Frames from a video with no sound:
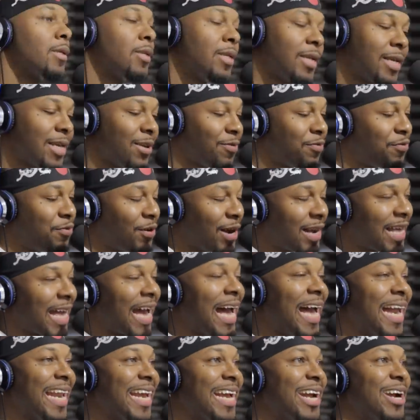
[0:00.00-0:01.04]
Get the fuck
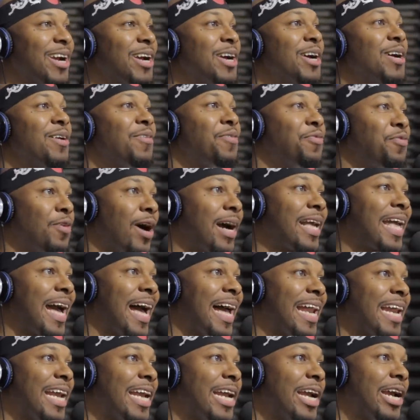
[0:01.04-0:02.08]
out of here. Fuck out of